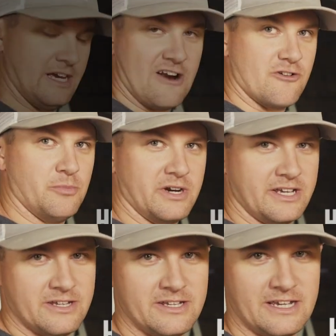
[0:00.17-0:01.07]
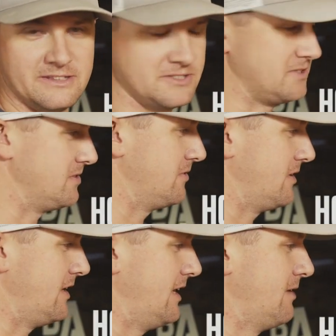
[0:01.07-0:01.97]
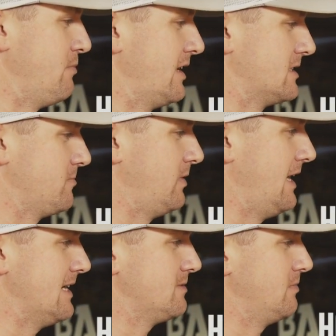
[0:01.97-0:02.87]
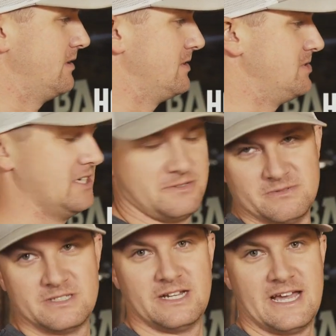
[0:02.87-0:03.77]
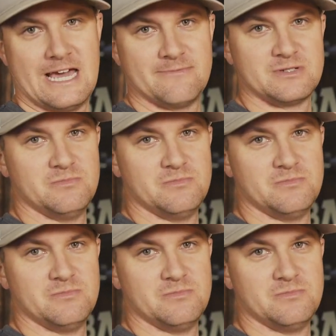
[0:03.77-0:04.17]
Hey everybody, in the studio today making some last minute adjustments on Adam's